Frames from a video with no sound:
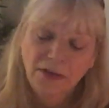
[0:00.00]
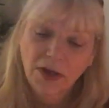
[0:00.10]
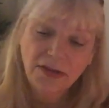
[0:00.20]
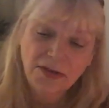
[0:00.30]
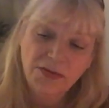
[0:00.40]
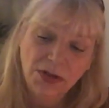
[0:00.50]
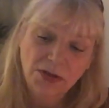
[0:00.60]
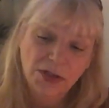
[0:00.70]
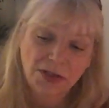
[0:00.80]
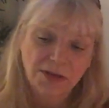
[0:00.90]
For others of you,
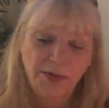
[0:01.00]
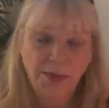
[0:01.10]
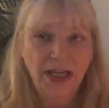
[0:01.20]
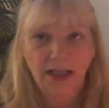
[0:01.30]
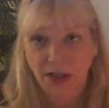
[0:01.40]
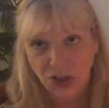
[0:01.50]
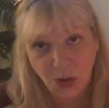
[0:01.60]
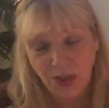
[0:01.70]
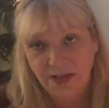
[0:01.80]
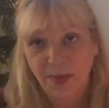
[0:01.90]
could just be making a
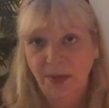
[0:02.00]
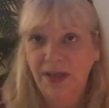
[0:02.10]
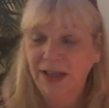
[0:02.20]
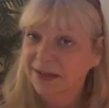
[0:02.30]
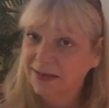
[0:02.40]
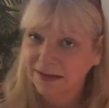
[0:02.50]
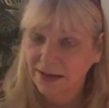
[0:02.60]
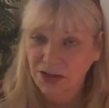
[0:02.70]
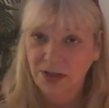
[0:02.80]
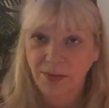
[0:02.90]
choice, making a
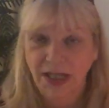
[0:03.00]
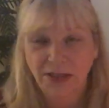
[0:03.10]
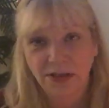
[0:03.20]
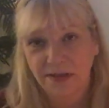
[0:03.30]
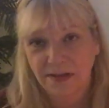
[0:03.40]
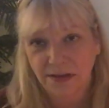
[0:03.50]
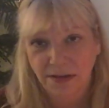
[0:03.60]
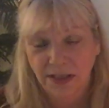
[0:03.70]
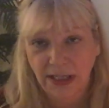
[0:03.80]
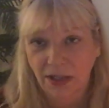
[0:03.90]
decision, a major
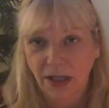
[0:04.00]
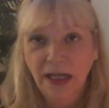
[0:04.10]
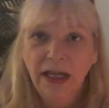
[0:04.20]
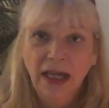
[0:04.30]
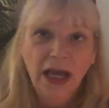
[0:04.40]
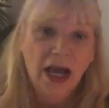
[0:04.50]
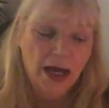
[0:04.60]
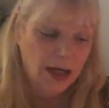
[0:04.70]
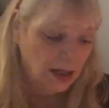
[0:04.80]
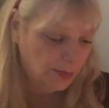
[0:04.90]
decision here
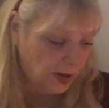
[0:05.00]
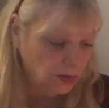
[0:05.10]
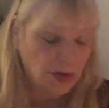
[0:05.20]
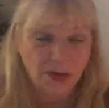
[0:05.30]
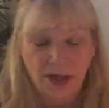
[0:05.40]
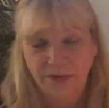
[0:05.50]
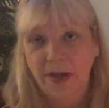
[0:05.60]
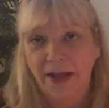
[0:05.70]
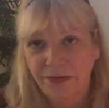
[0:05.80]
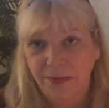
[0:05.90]
uh, about your love
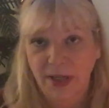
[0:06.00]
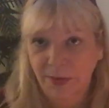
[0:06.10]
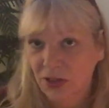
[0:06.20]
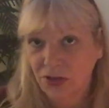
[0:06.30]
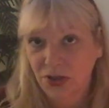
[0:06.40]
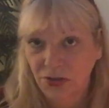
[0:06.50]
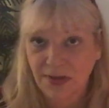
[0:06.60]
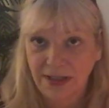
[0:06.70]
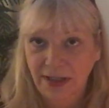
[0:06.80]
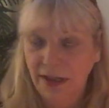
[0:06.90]
life. Maybe you're
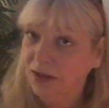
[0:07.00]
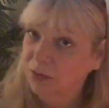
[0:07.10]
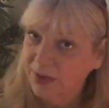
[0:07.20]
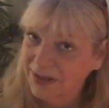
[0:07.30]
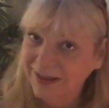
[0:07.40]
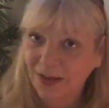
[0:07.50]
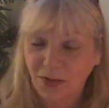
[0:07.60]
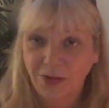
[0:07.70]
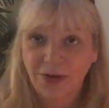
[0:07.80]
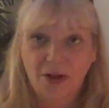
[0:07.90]
choosing, you've been
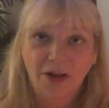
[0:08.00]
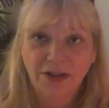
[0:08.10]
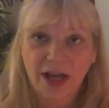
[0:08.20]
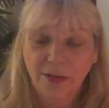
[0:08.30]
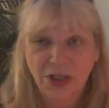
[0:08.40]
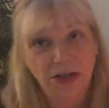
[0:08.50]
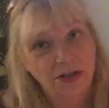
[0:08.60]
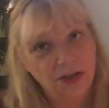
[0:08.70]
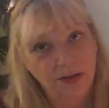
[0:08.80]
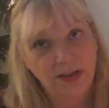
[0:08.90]
single for a long time and you're
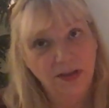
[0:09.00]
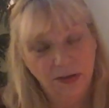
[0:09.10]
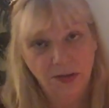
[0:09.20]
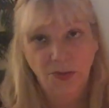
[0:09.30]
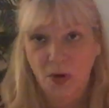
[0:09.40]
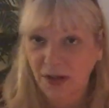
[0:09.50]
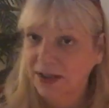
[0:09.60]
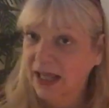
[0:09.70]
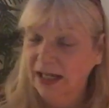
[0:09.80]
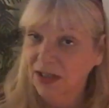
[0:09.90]
choosing to want to
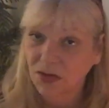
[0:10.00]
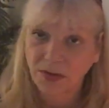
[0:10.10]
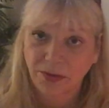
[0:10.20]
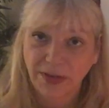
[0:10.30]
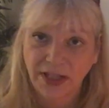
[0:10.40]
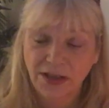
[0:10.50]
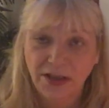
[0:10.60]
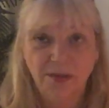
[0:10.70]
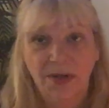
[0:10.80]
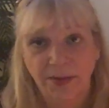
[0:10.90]
get into a
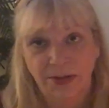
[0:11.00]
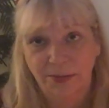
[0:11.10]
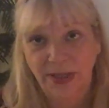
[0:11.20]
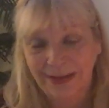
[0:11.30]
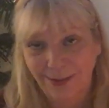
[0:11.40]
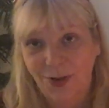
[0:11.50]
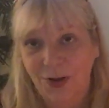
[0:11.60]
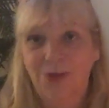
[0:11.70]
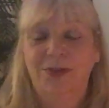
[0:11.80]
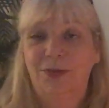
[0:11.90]
relationship. Maybe you've been
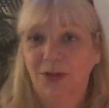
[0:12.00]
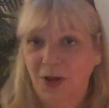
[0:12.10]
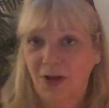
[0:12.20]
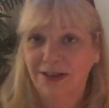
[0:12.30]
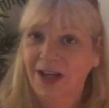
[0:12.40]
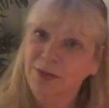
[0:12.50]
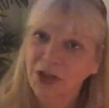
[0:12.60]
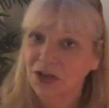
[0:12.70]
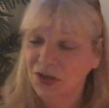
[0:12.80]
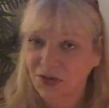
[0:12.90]
involved for a long time
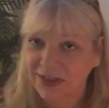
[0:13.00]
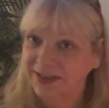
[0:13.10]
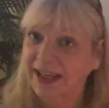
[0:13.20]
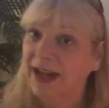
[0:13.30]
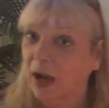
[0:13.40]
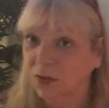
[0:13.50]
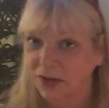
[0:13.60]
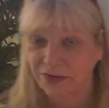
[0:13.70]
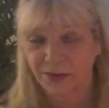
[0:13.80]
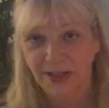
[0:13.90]
and you're choosing to get out
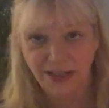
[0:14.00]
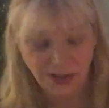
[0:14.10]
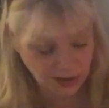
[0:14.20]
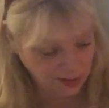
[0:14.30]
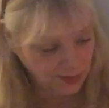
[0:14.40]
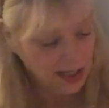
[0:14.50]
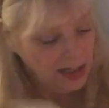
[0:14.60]
of relationship.